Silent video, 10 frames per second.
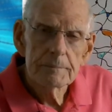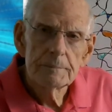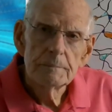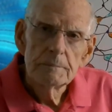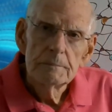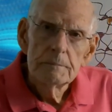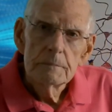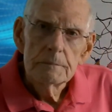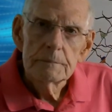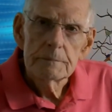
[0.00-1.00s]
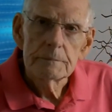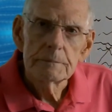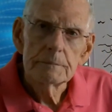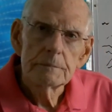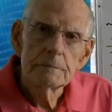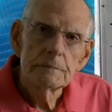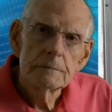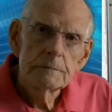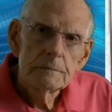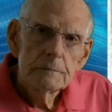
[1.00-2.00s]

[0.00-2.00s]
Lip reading: No one is speaking in this clip.